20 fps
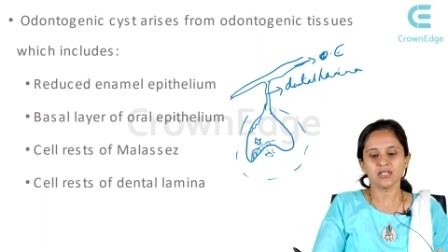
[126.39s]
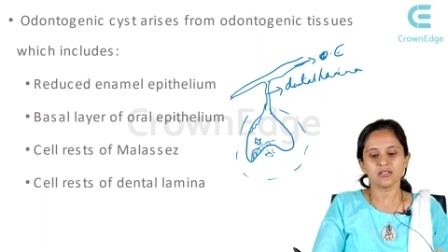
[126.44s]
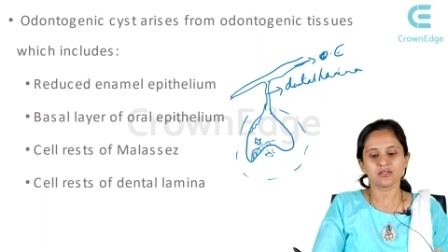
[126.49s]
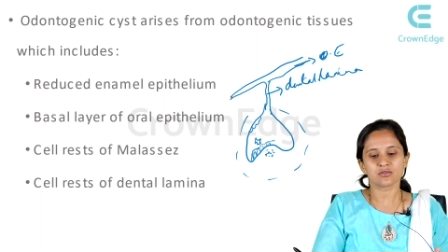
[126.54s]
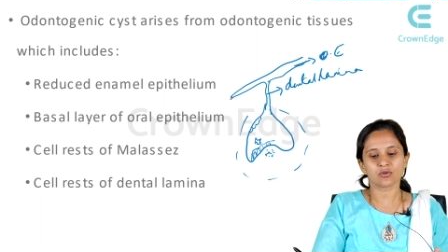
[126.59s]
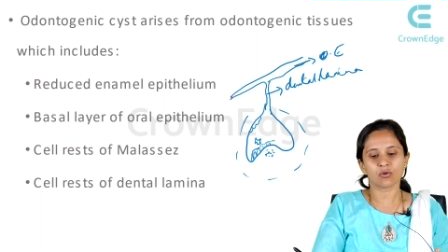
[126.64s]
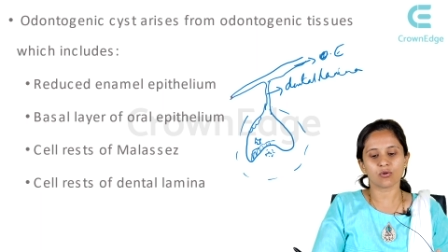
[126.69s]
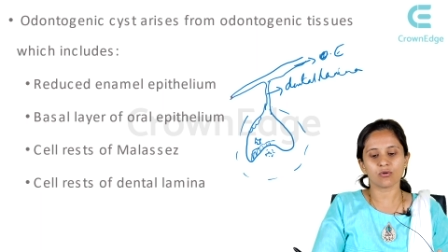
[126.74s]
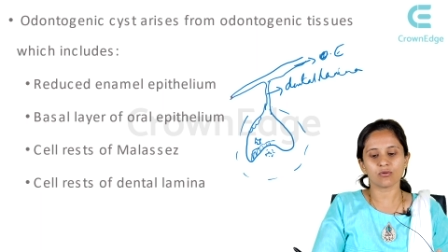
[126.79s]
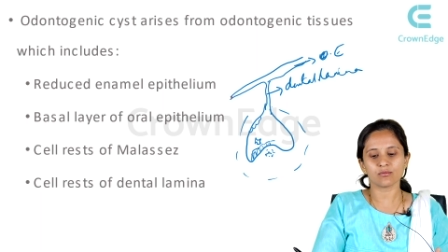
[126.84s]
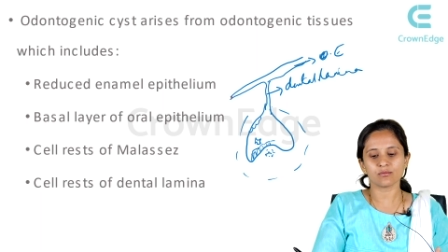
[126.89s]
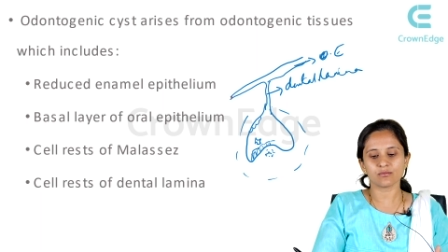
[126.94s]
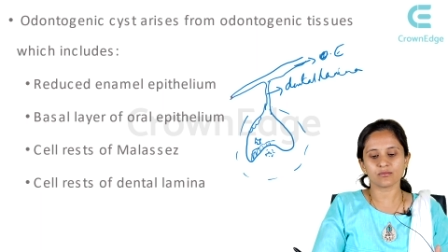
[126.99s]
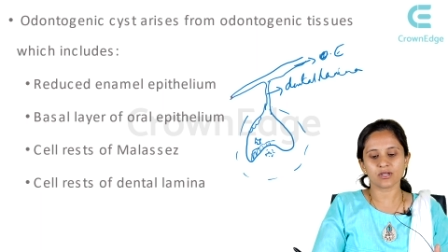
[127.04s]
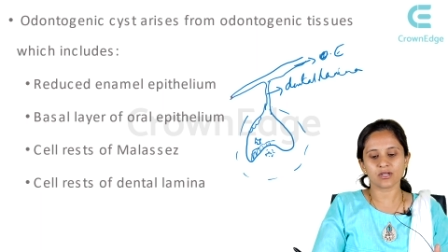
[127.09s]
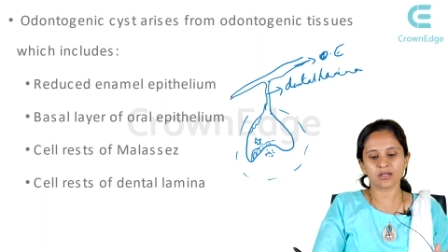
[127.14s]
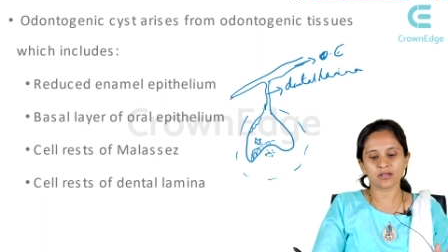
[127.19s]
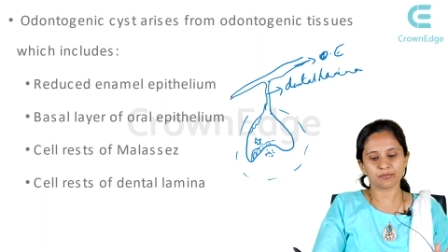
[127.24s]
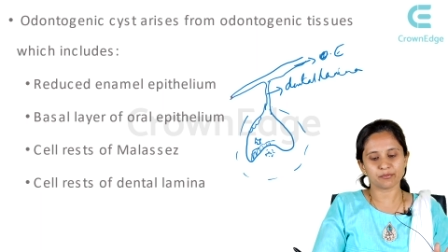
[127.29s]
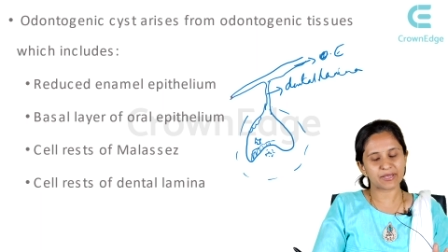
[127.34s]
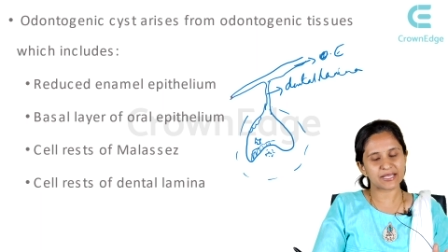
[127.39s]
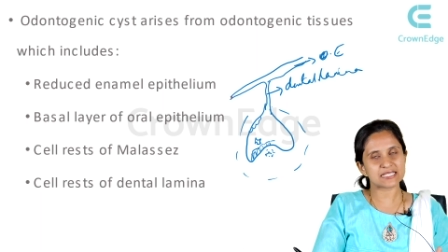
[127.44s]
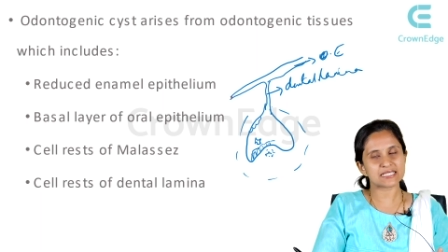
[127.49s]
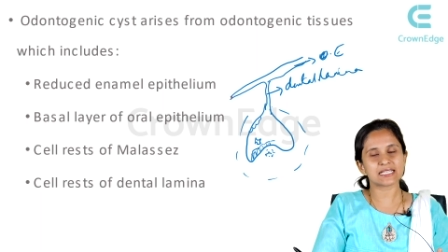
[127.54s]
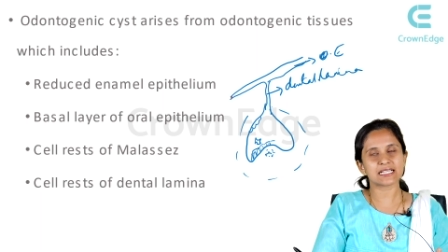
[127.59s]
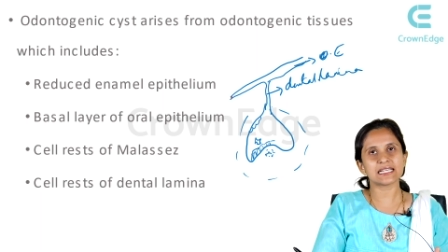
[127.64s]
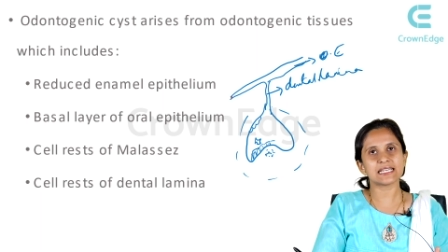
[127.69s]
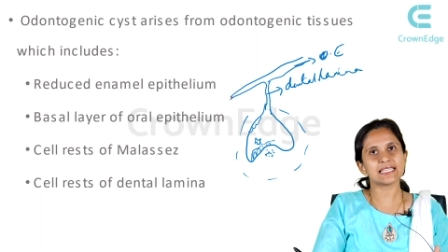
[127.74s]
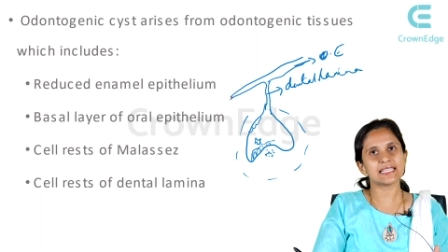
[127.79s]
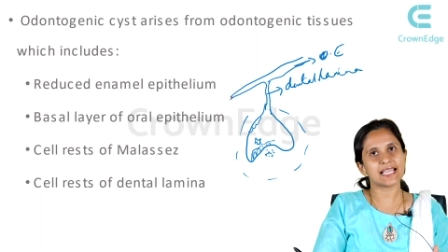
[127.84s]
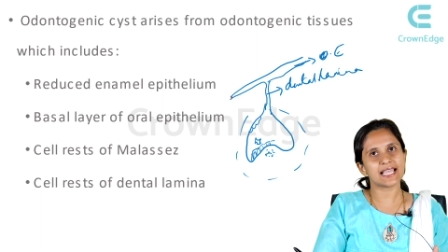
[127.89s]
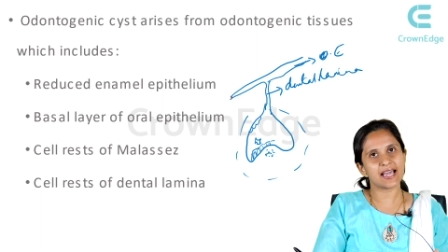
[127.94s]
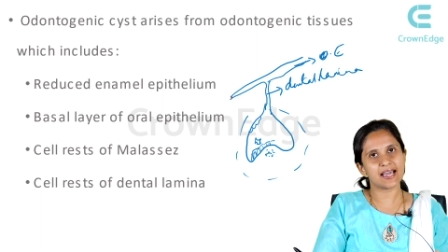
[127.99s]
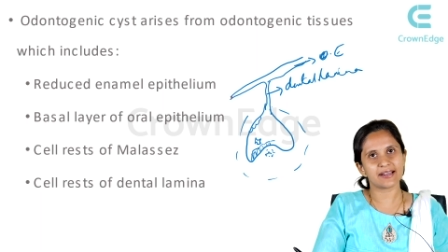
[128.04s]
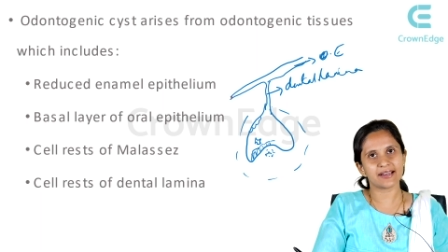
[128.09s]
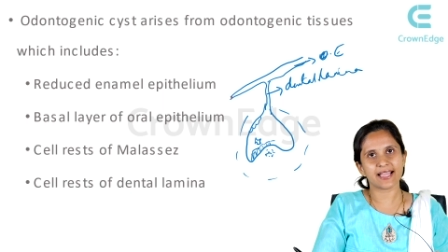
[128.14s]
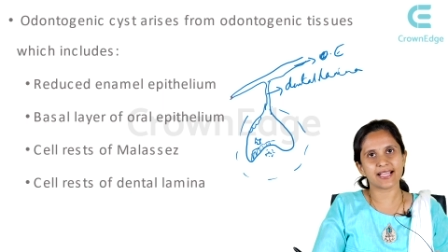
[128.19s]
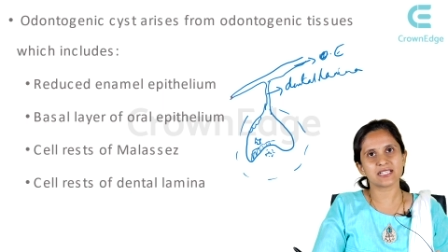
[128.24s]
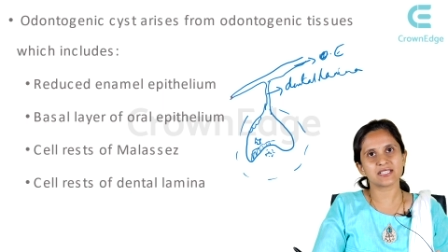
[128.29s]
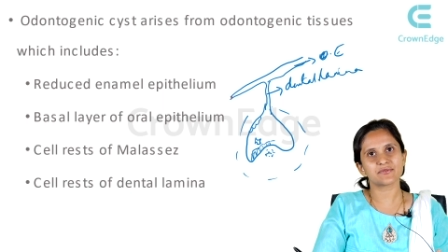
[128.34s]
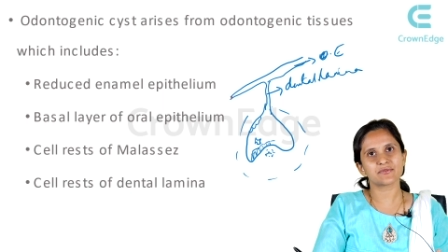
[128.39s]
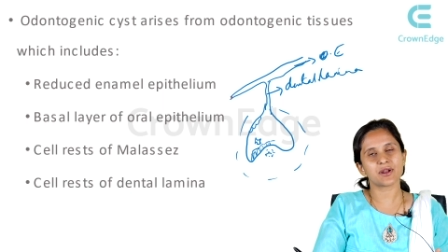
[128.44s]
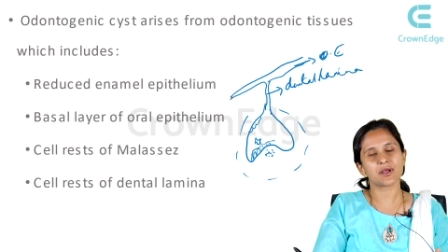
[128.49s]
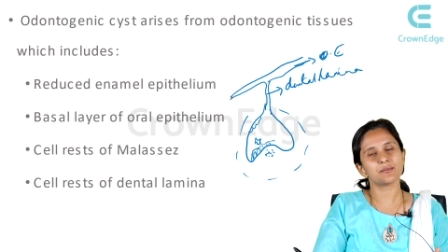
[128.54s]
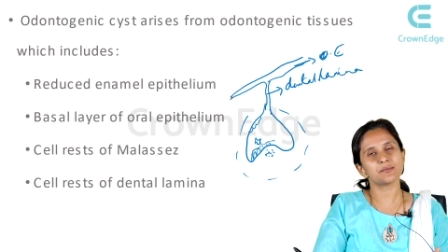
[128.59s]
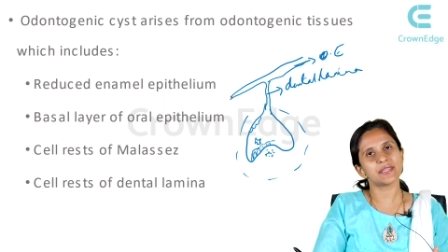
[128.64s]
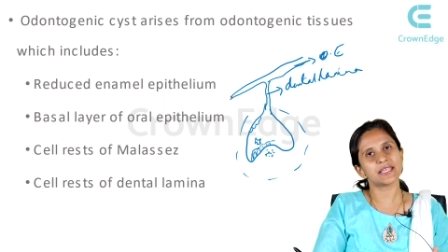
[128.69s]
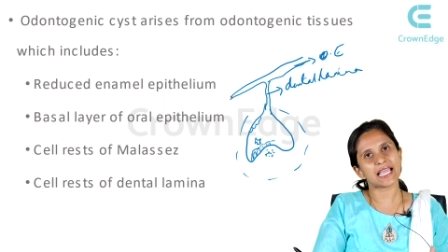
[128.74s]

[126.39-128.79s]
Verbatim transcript: So basically, they arise from